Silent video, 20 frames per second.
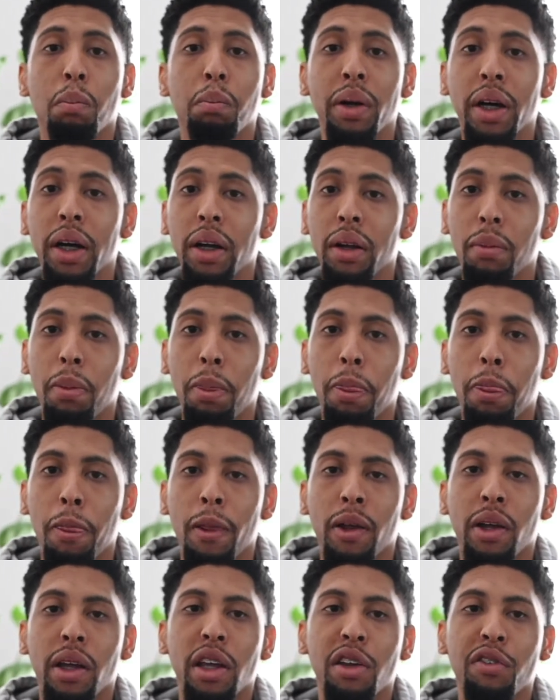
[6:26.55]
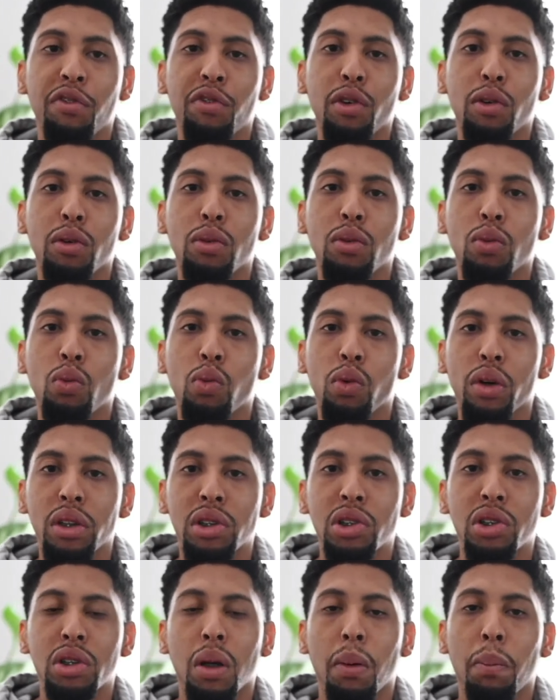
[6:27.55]
But if you were
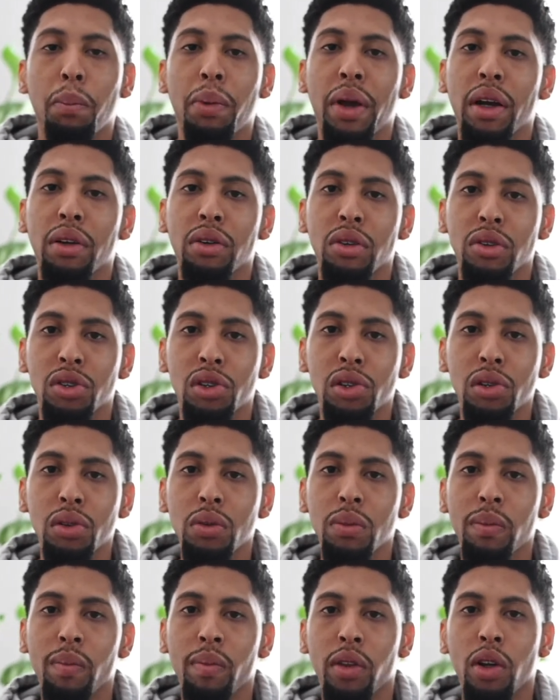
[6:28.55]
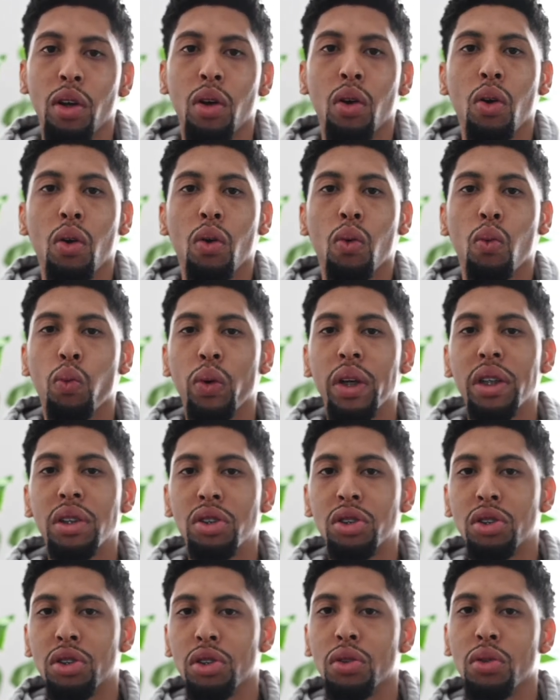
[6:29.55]
to compare the two, which
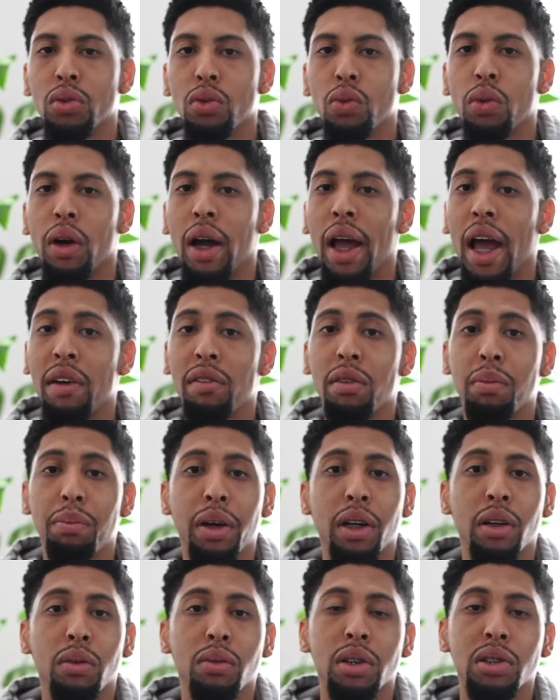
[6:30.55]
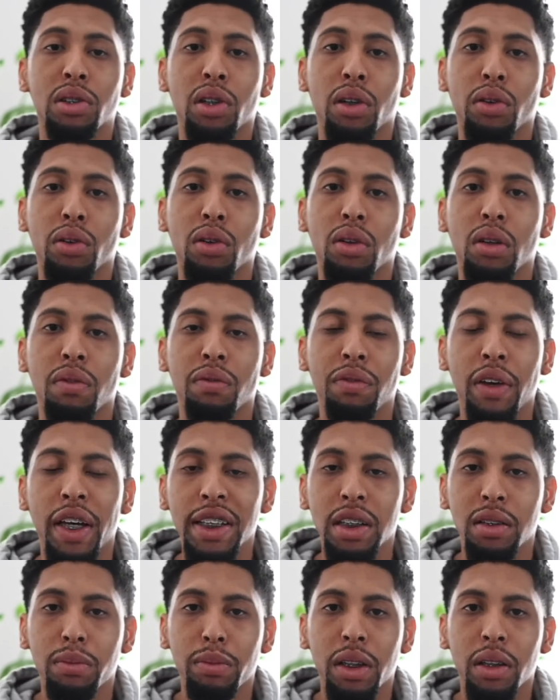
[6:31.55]
shoe will have a better return on
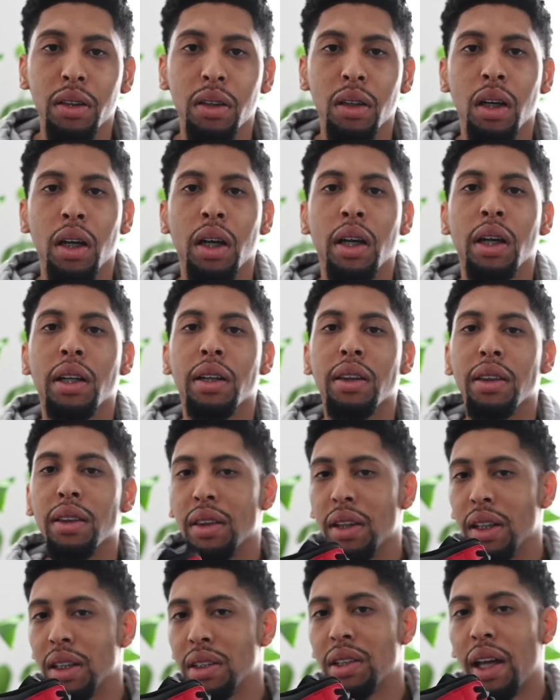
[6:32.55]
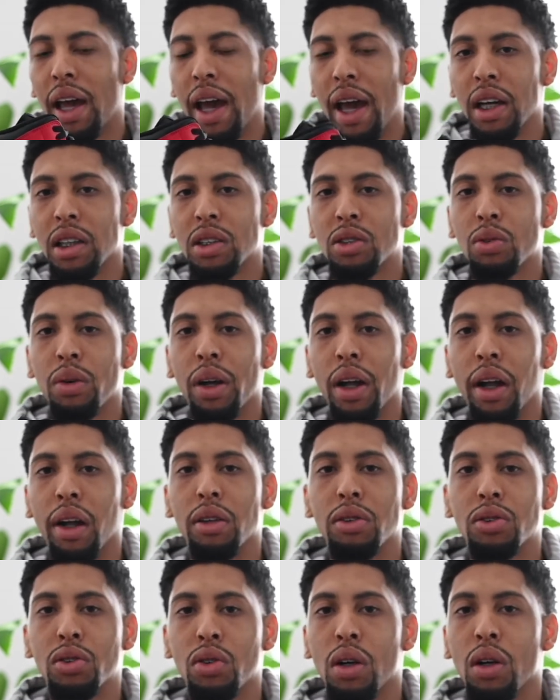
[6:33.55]
investment? This actual
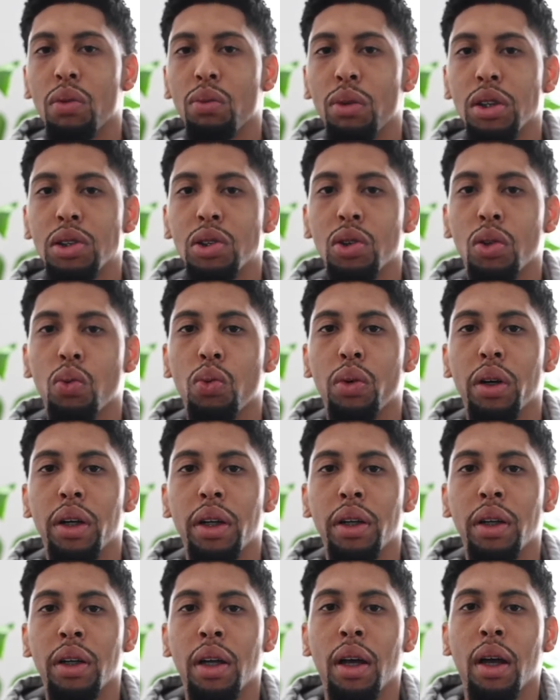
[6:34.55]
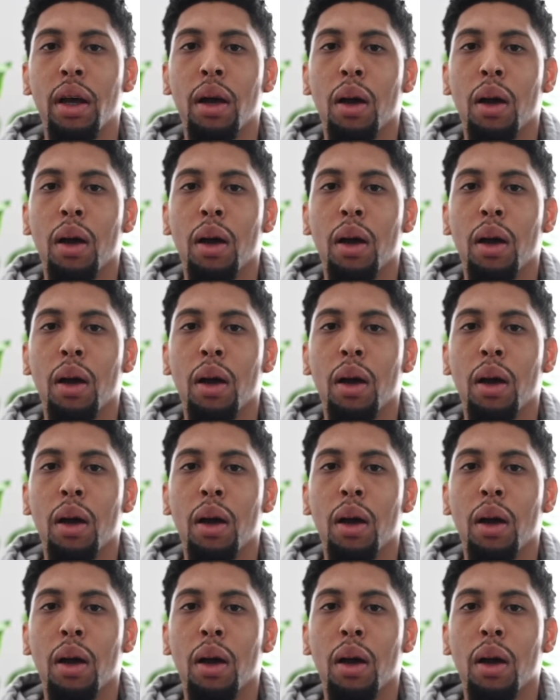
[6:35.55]
Air Jordan Retro 1